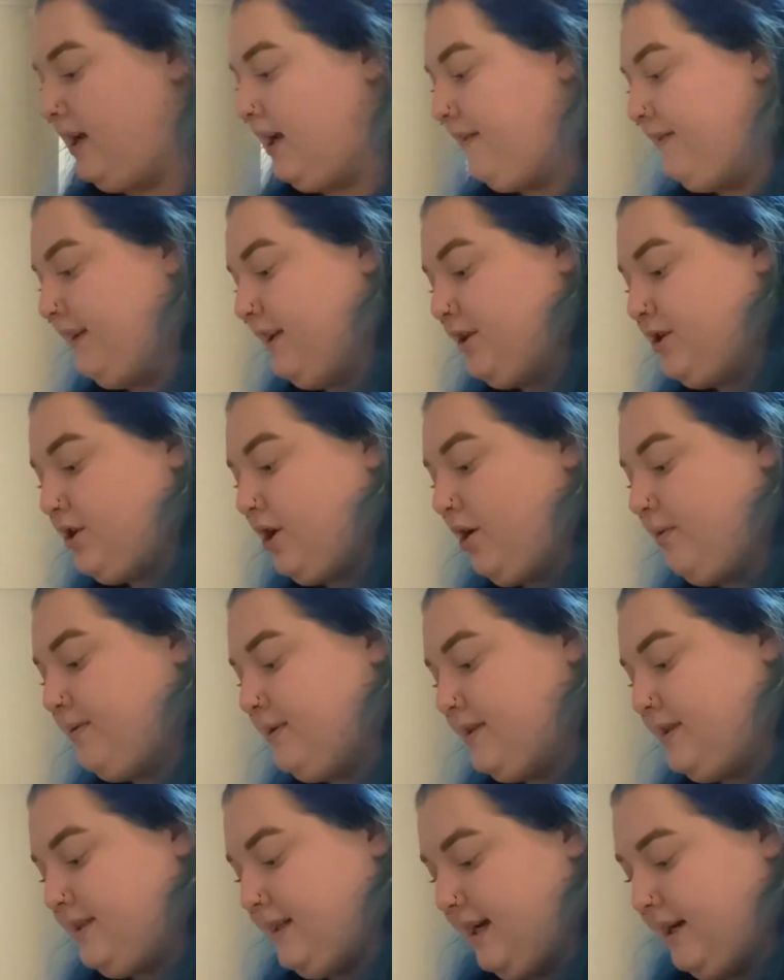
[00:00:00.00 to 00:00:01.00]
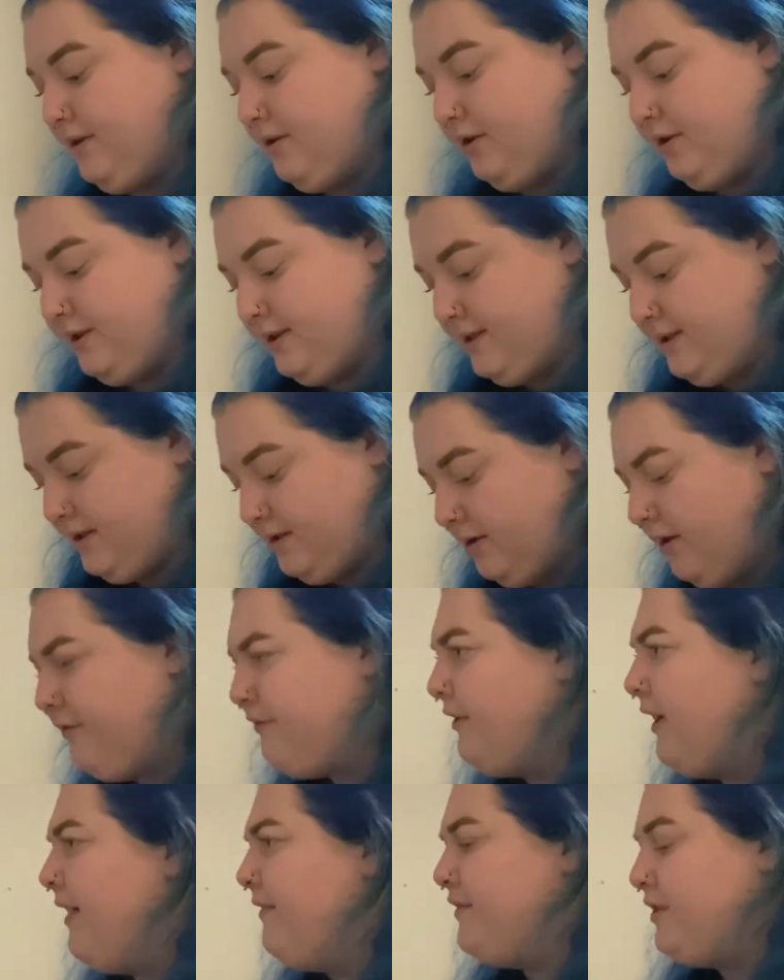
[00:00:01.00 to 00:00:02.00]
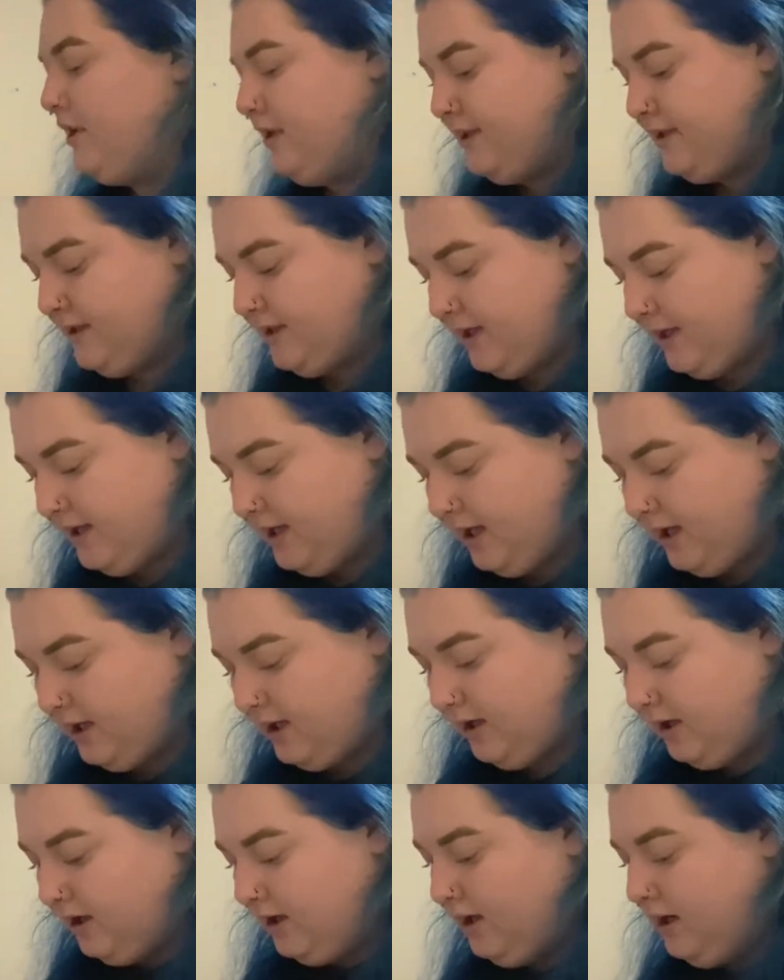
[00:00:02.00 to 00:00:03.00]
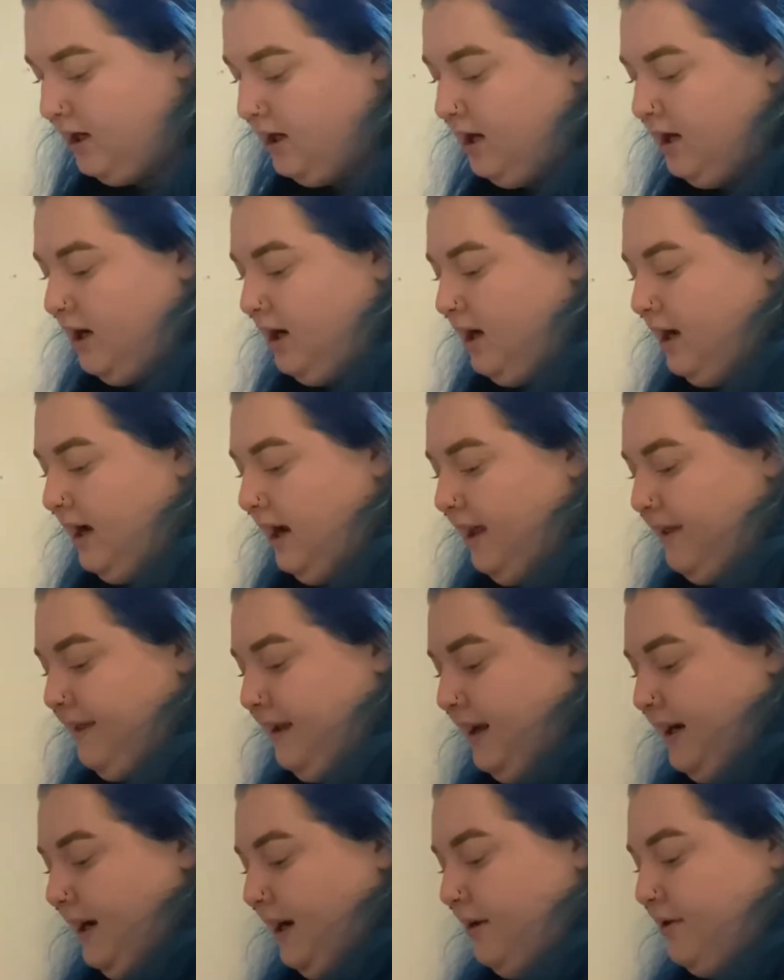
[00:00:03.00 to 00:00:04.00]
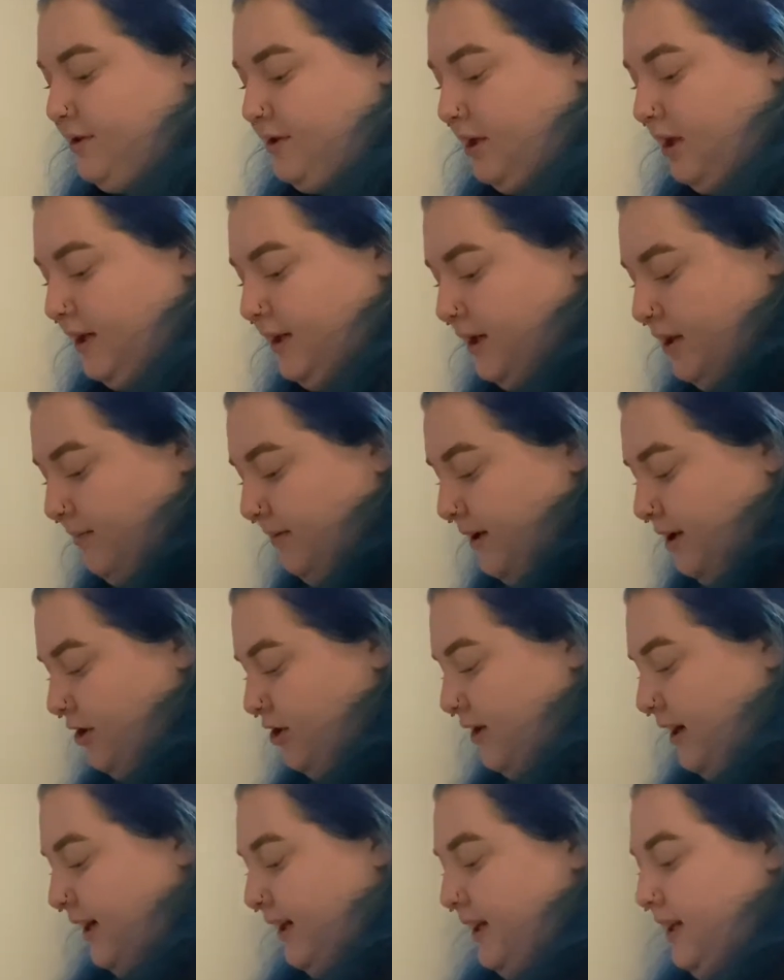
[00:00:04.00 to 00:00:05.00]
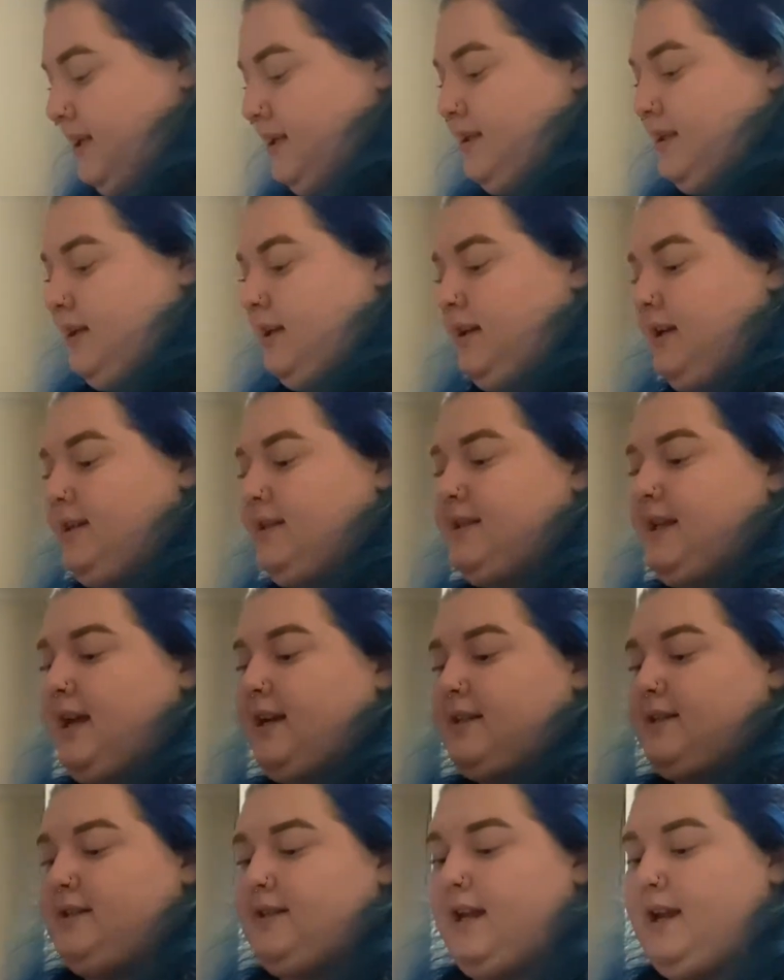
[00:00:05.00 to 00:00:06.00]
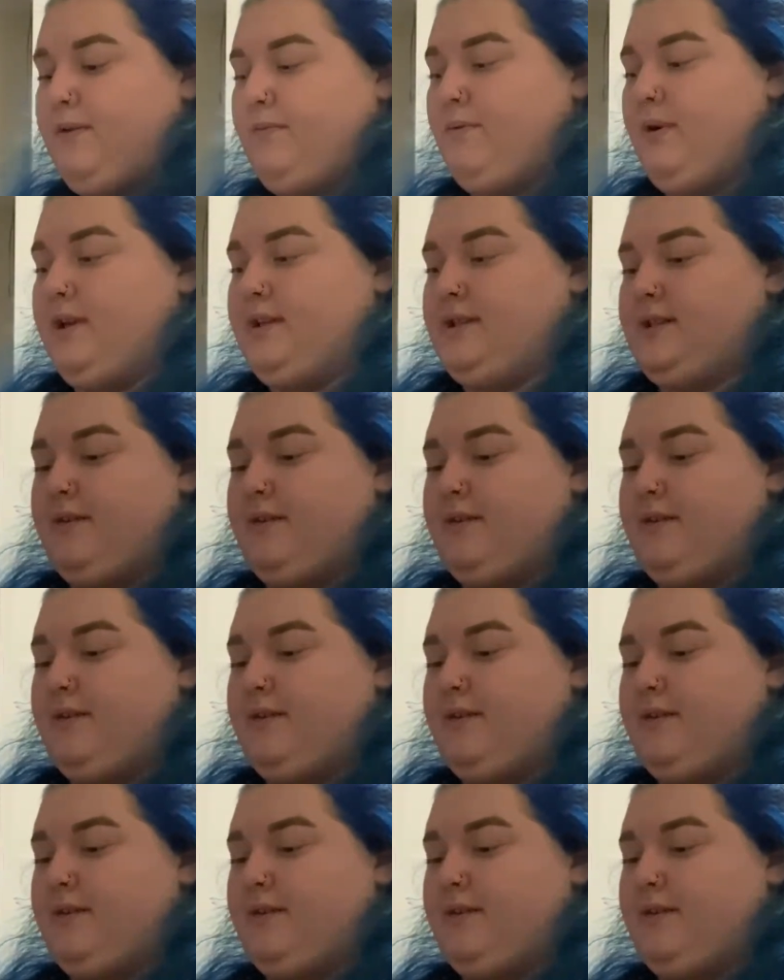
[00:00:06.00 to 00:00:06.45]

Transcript: And the shirt was $10, or $5, I think. And then I also got another pair of trackies, the exact same ones.